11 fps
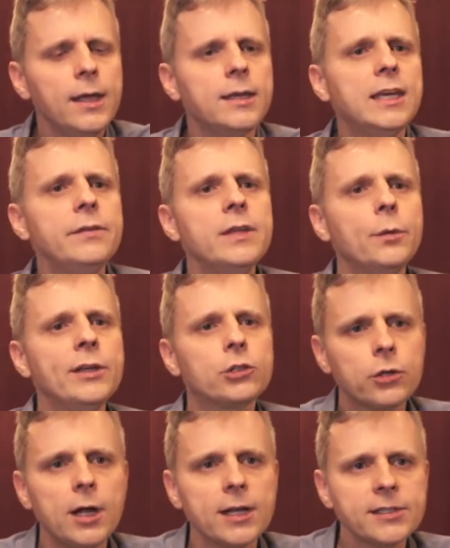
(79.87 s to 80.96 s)
given that we
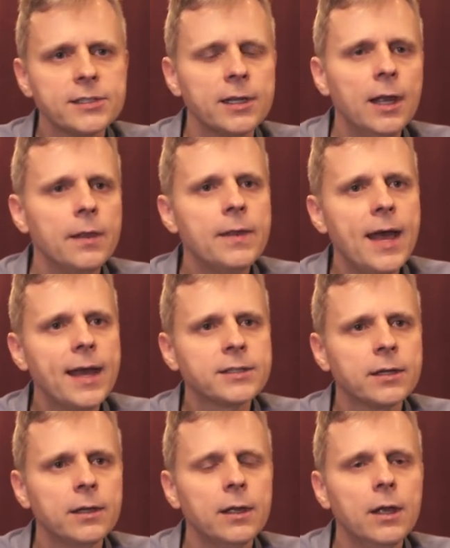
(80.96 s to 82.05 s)
trust that
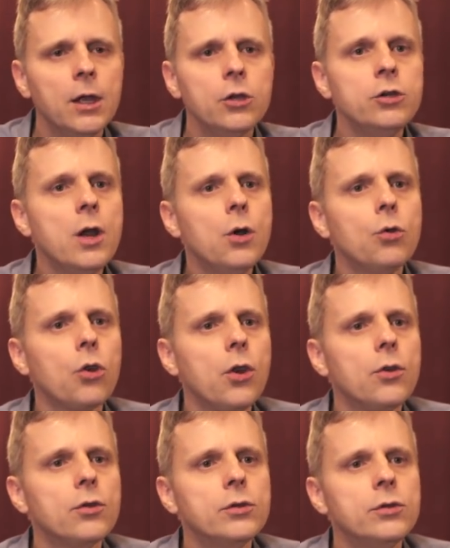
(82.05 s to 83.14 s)

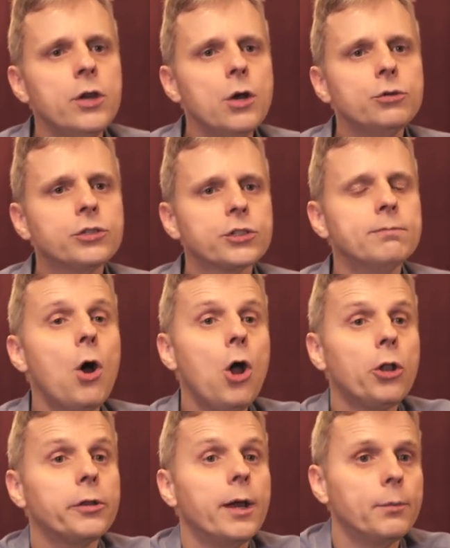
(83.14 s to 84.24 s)
no
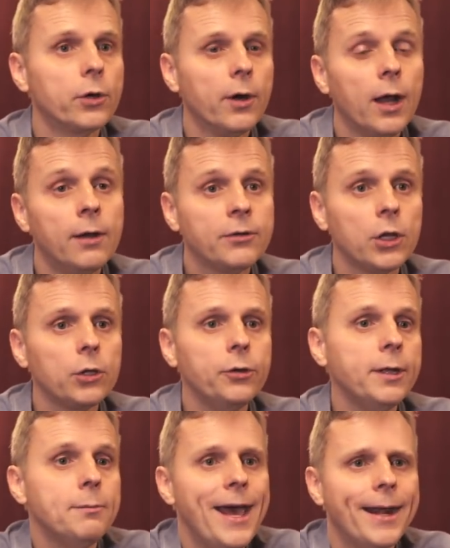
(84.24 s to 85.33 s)
small number of
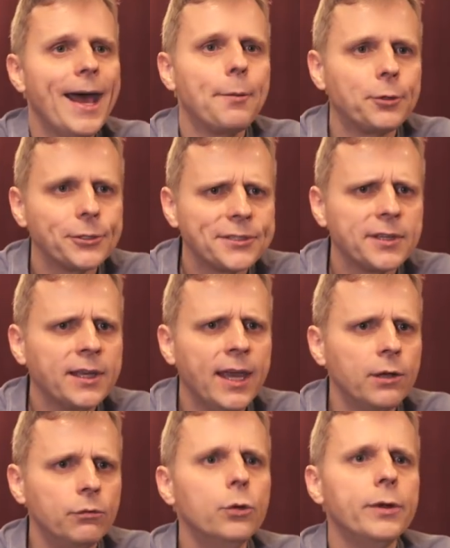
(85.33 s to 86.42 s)
colluding bad apples
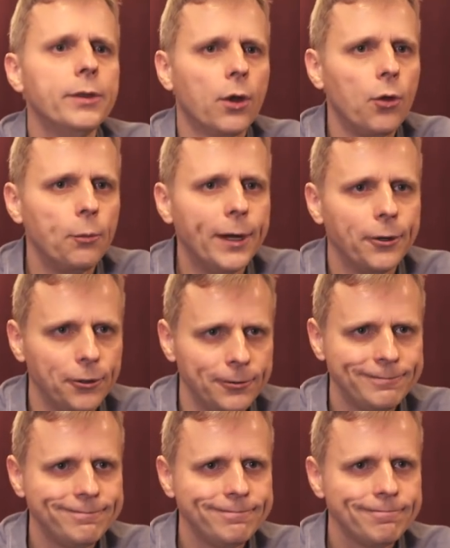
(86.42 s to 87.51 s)
can ruin the whole barrel.
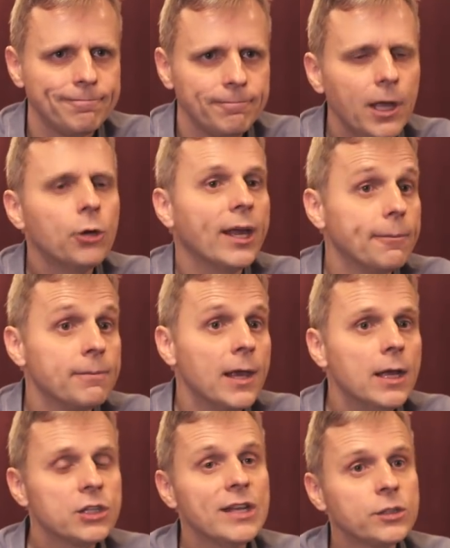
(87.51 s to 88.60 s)
Okay,
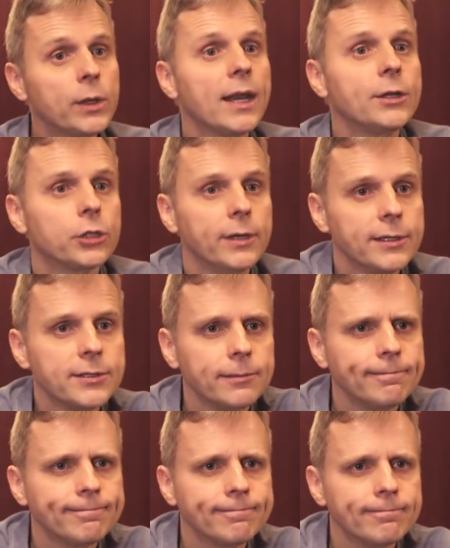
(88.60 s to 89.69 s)
so that's what a ledger is.
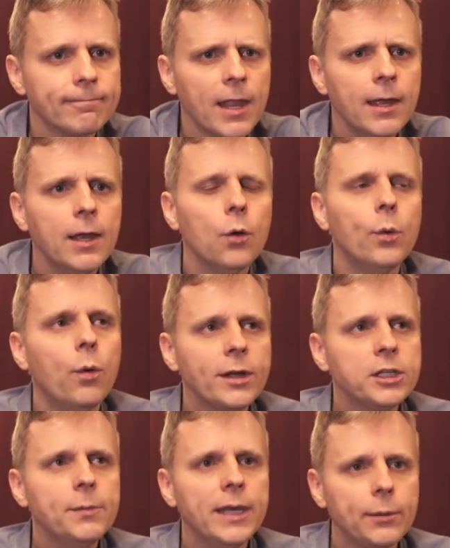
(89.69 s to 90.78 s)
We want
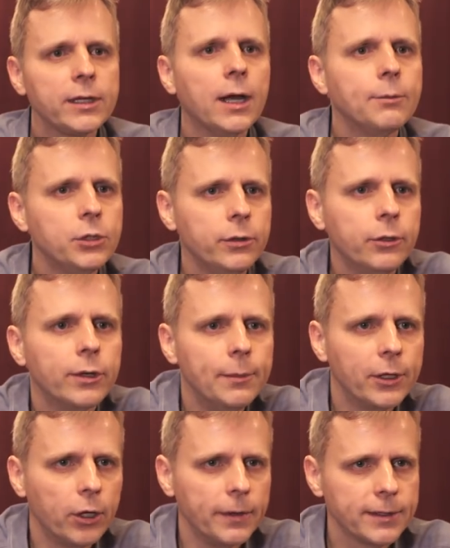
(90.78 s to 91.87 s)
to be able to come to an
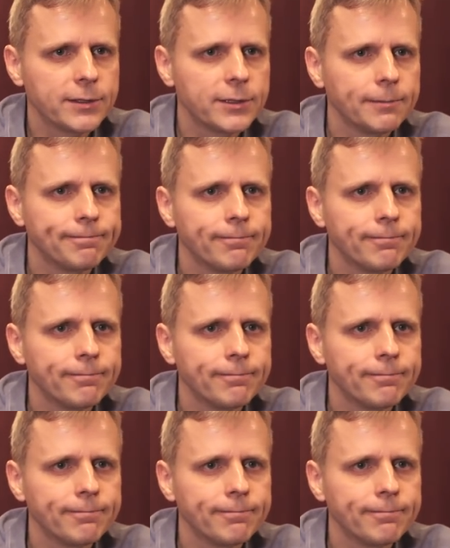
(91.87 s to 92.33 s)
agreement on this.